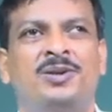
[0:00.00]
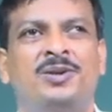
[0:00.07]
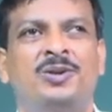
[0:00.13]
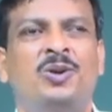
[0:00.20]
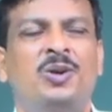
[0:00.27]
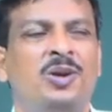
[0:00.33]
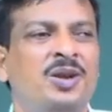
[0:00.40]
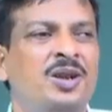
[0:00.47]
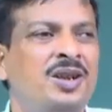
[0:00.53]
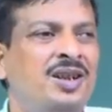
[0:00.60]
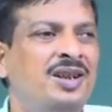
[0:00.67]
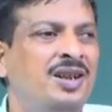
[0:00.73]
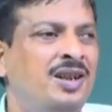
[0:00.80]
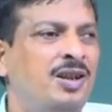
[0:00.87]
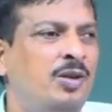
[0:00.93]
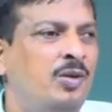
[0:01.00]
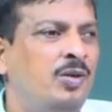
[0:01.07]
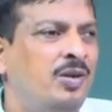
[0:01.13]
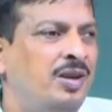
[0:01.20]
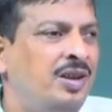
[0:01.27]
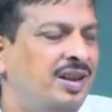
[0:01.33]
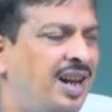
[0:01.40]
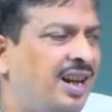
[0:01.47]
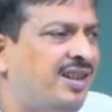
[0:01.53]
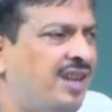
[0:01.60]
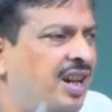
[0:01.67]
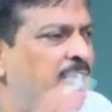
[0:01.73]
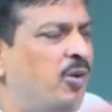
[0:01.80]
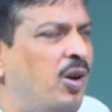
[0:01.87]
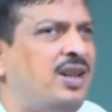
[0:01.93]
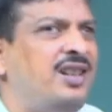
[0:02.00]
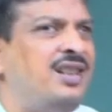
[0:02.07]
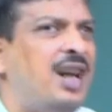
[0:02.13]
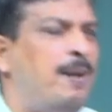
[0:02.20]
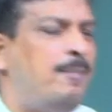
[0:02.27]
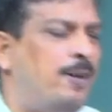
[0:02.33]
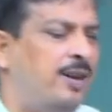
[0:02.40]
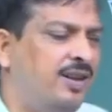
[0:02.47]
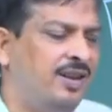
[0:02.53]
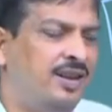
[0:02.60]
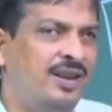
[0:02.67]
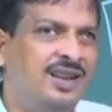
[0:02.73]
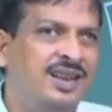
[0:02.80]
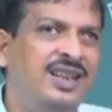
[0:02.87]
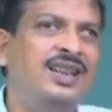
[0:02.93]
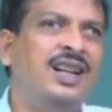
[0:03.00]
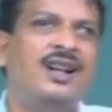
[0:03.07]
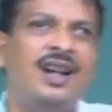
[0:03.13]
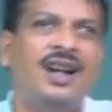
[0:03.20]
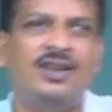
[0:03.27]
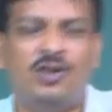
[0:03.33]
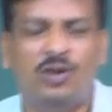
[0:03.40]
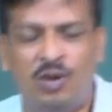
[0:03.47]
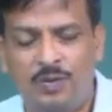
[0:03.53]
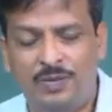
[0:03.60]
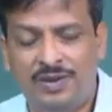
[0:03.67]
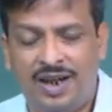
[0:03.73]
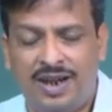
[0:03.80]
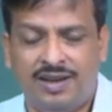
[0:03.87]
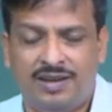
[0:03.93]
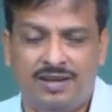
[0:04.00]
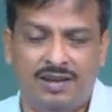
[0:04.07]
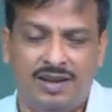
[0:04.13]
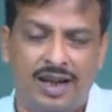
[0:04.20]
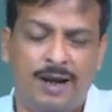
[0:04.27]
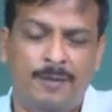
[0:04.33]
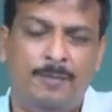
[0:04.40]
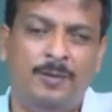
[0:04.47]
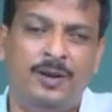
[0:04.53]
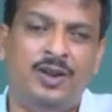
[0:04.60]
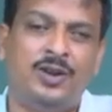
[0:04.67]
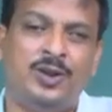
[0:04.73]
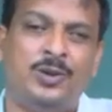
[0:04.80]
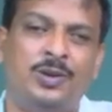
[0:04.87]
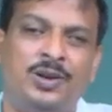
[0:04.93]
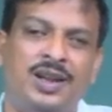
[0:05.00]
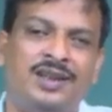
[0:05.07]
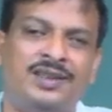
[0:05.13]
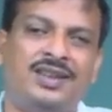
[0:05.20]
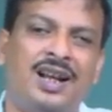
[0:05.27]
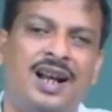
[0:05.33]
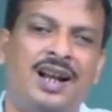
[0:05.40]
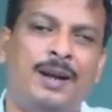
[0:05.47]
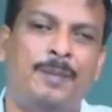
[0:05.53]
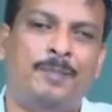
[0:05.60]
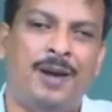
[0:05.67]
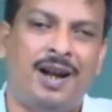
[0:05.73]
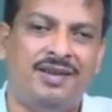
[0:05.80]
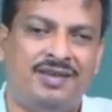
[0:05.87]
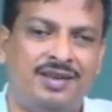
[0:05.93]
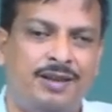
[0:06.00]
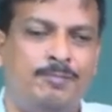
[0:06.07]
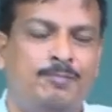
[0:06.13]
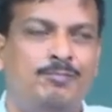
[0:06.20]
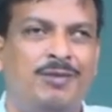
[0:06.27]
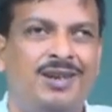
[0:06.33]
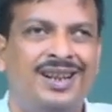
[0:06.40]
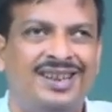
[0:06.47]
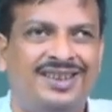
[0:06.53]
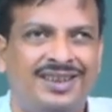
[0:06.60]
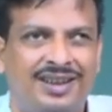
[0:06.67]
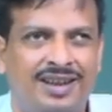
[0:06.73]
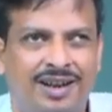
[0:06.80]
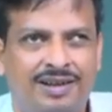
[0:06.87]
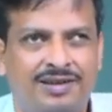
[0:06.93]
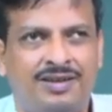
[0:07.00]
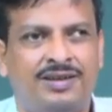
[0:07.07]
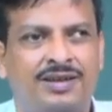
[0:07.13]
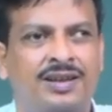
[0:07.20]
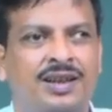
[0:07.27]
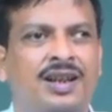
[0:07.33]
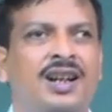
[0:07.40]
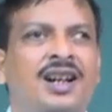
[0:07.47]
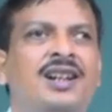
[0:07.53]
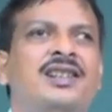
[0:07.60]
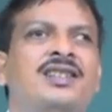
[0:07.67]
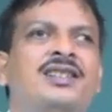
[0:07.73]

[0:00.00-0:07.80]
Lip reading: So, that time what is happened in the classroom, that every students are a passive listeners and